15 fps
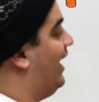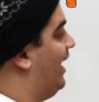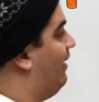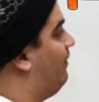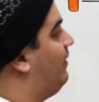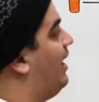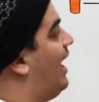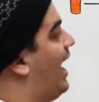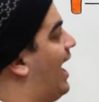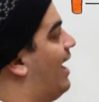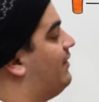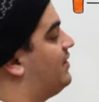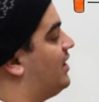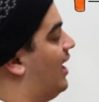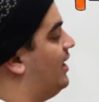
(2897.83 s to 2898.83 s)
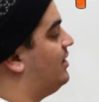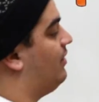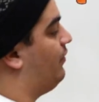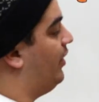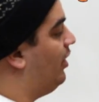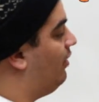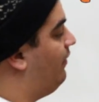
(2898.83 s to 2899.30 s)
If they have signs
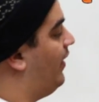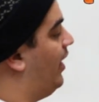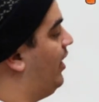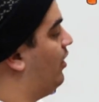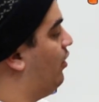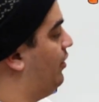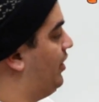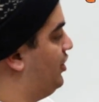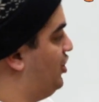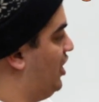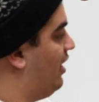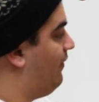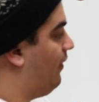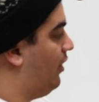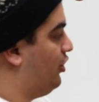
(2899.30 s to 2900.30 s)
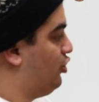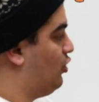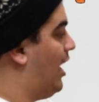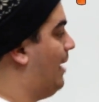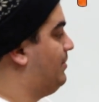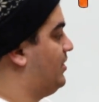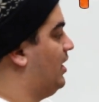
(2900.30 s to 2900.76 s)
of renal failure or the GFR
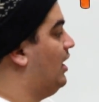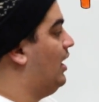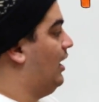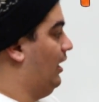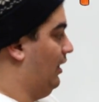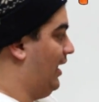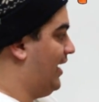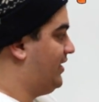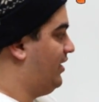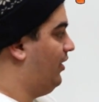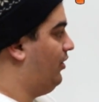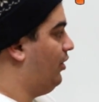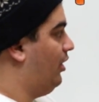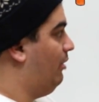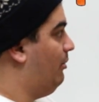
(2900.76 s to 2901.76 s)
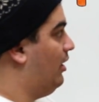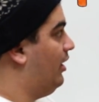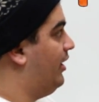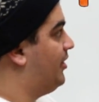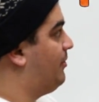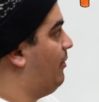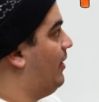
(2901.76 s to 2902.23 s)
drops less than 30
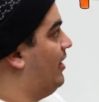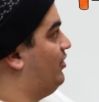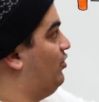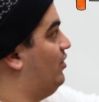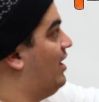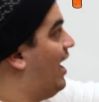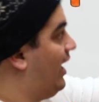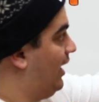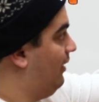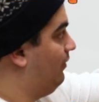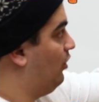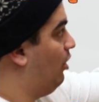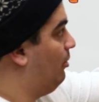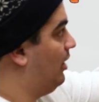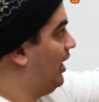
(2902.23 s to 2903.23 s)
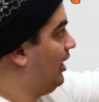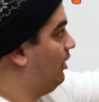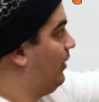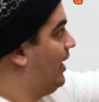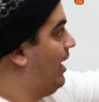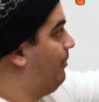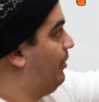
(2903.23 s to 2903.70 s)
milliliters per minute, do not give low
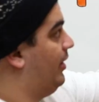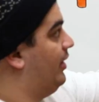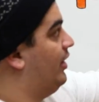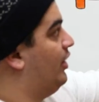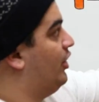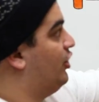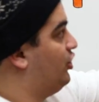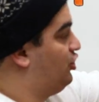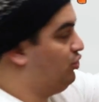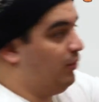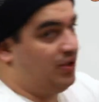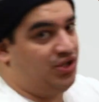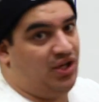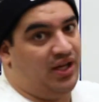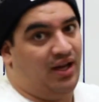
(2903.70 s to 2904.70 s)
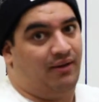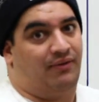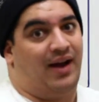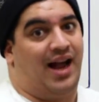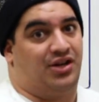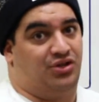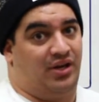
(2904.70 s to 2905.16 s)
molecular weight heparin. Switch to the
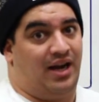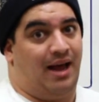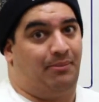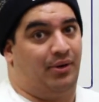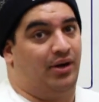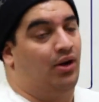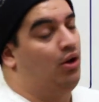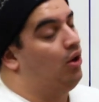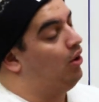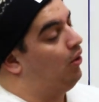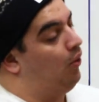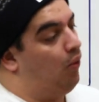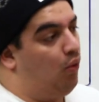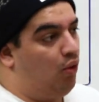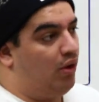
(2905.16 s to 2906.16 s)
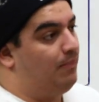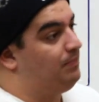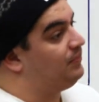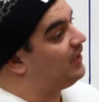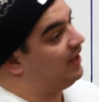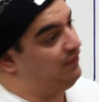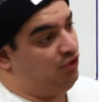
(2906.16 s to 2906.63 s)
unfractionated heparin.
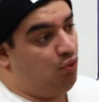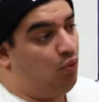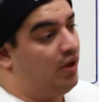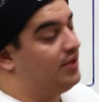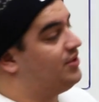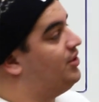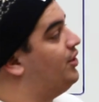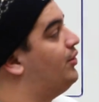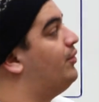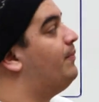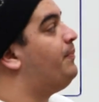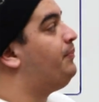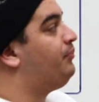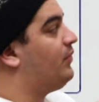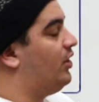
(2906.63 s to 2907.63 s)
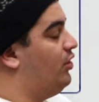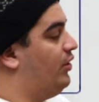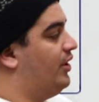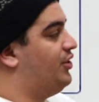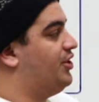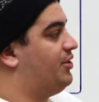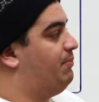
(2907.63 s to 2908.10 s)
Or if you want to,
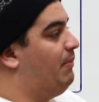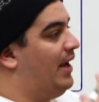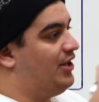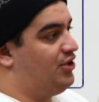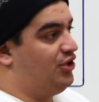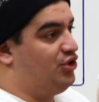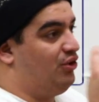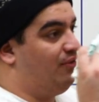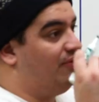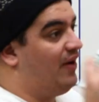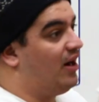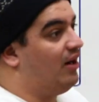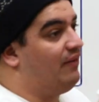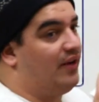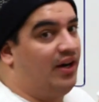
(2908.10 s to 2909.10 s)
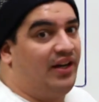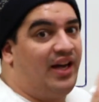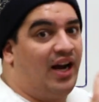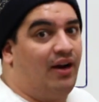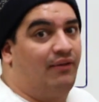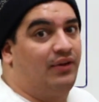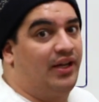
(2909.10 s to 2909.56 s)
you can just make sure that you very, very
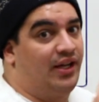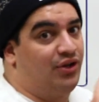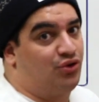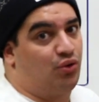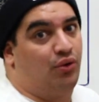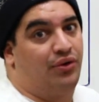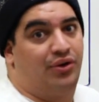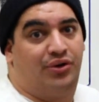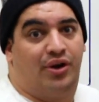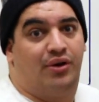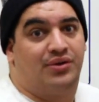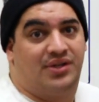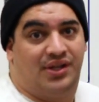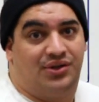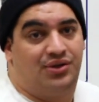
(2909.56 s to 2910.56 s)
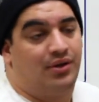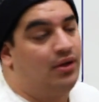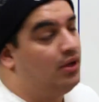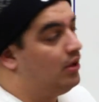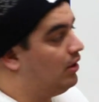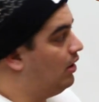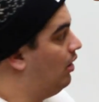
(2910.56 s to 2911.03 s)
carefully control their dosage.
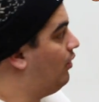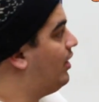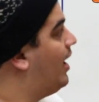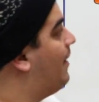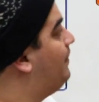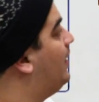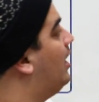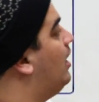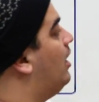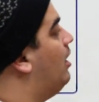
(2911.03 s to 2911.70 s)
Okay?